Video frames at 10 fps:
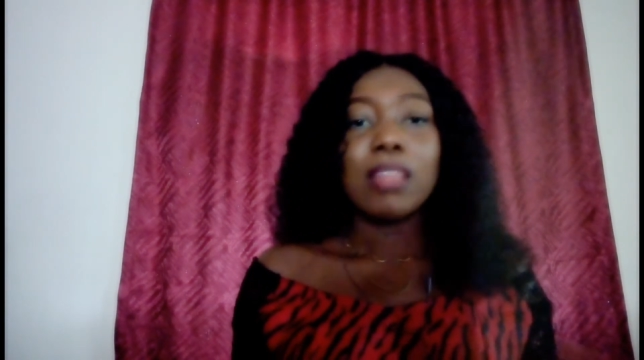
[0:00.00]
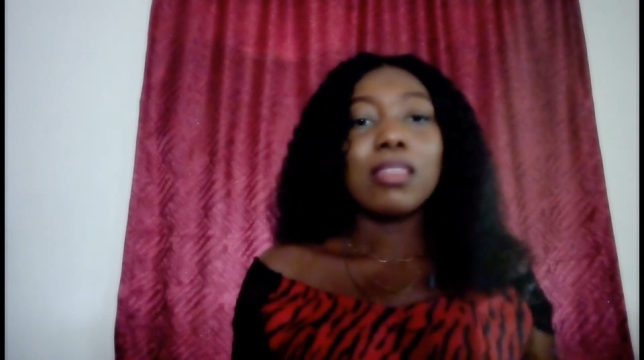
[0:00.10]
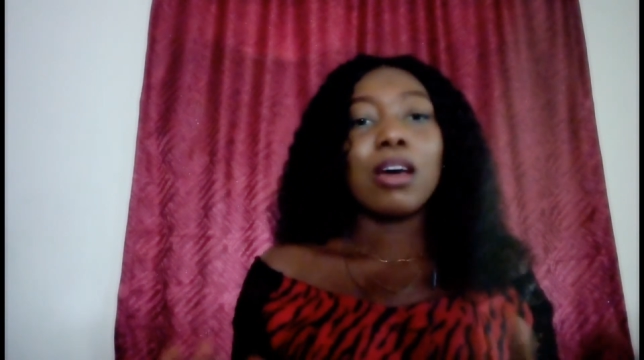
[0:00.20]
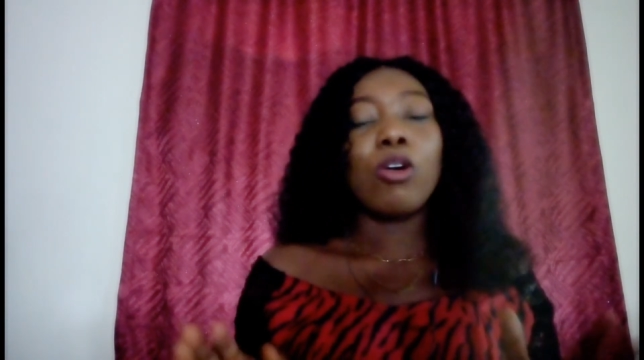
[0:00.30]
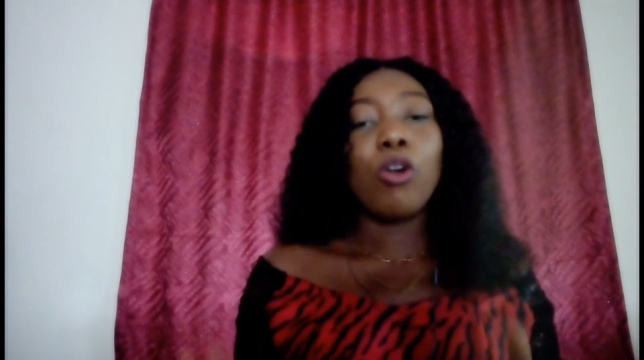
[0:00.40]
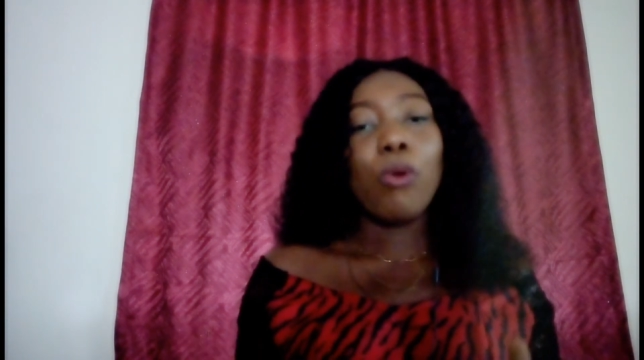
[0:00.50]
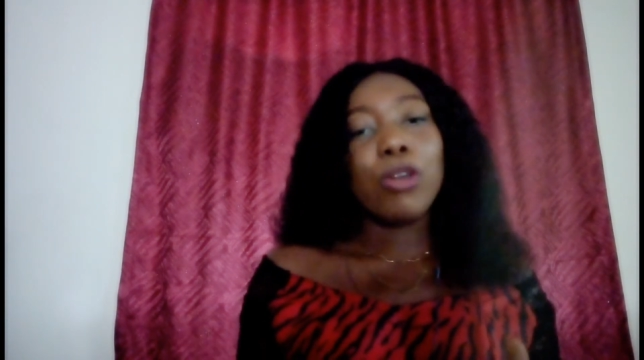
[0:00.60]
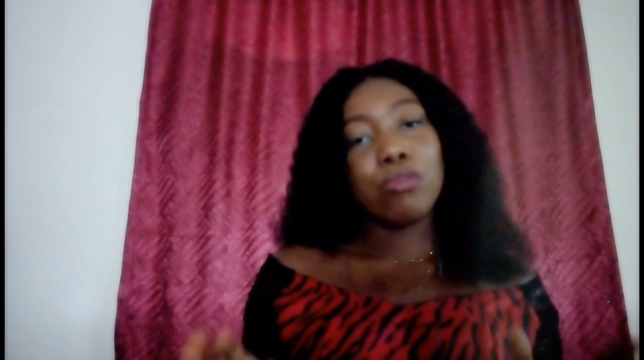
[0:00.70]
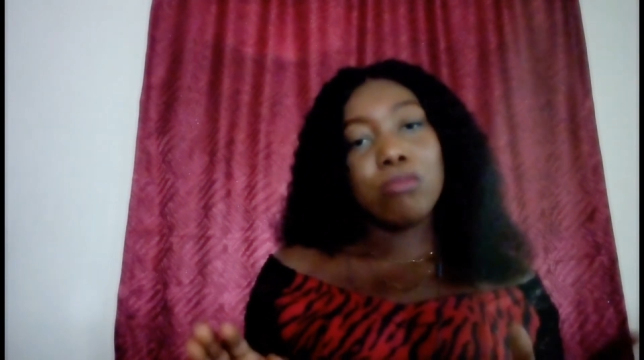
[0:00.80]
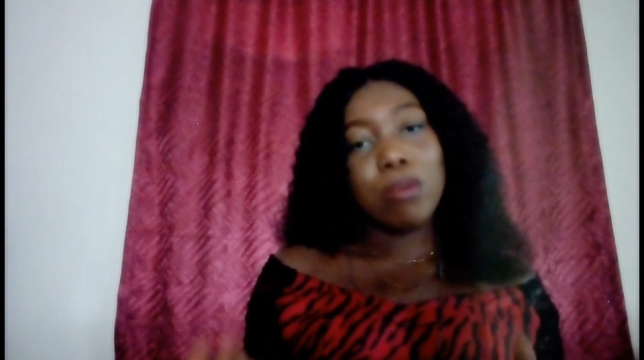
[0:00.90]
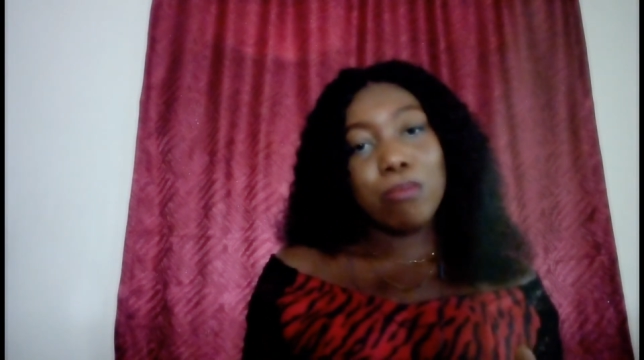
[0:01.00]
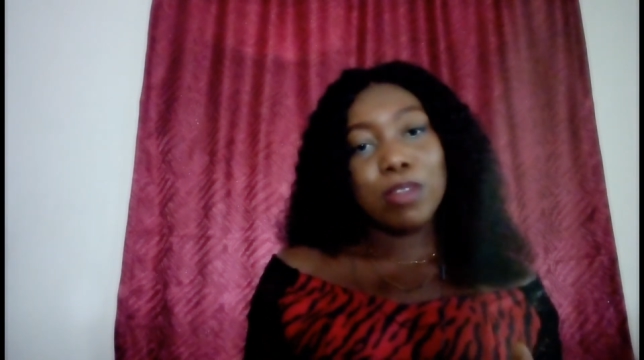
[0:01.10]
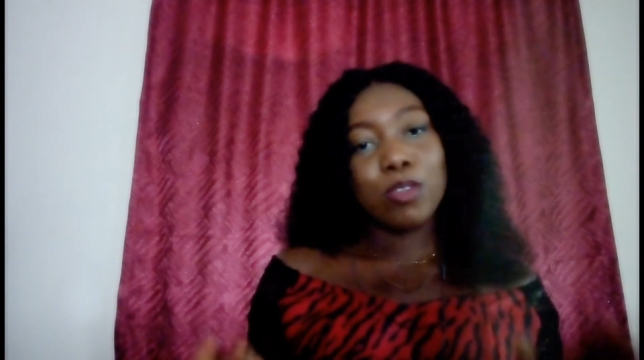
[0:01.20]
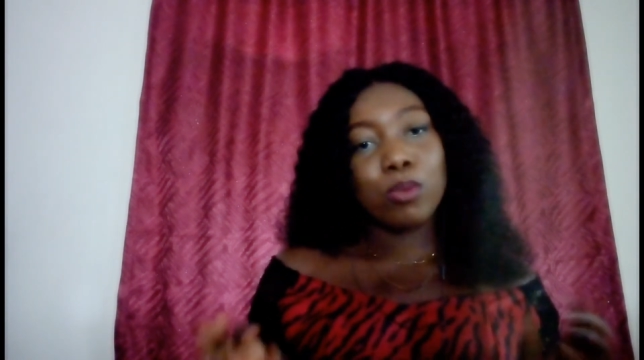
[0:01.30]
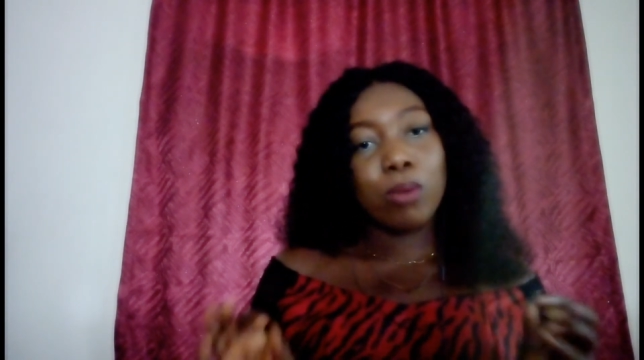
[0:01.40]
Now always
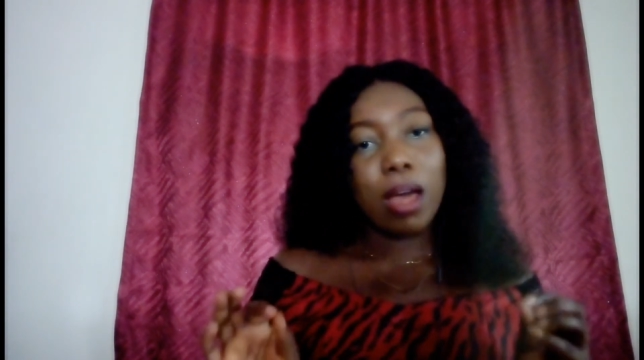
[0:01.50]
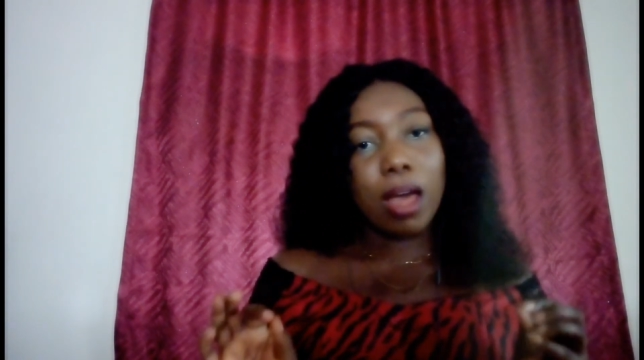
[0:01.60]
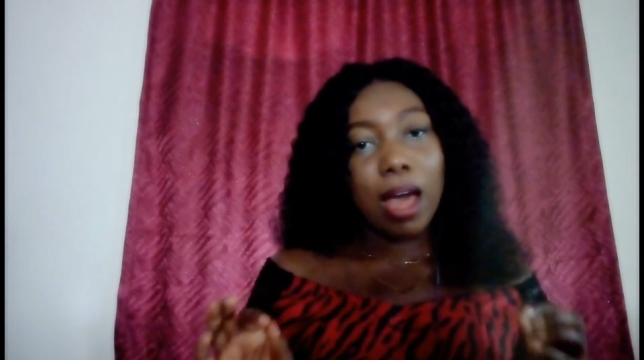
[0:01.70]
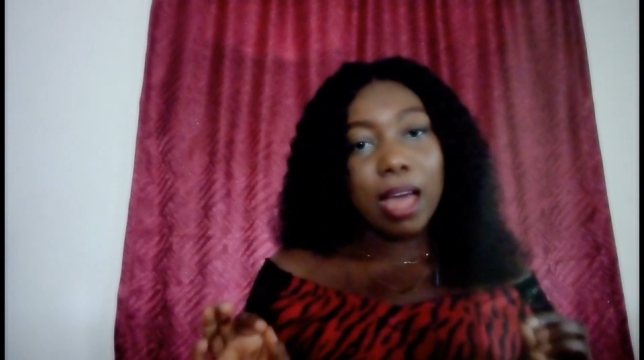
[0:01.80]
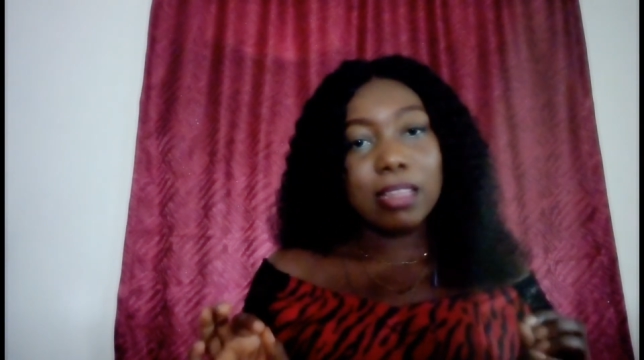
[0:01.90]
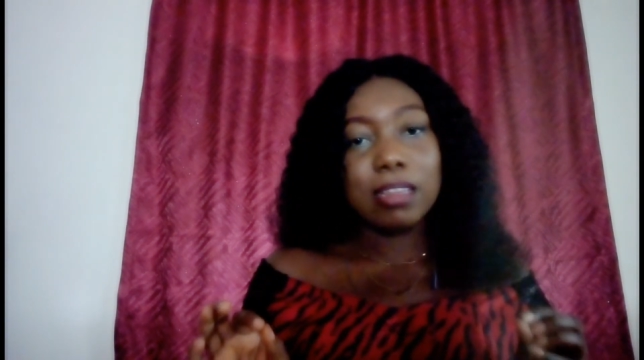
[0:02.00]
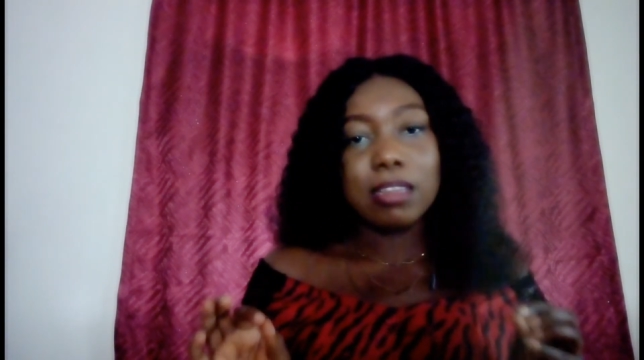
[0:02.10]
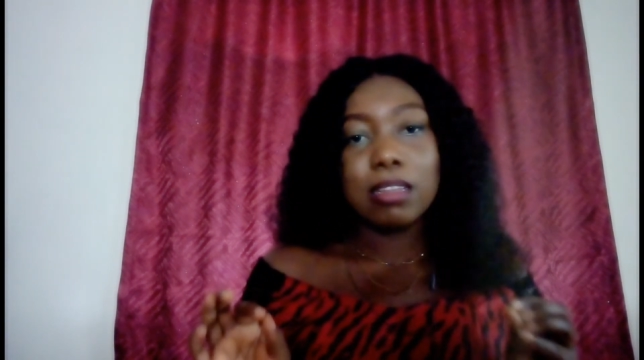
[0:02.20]
remember to add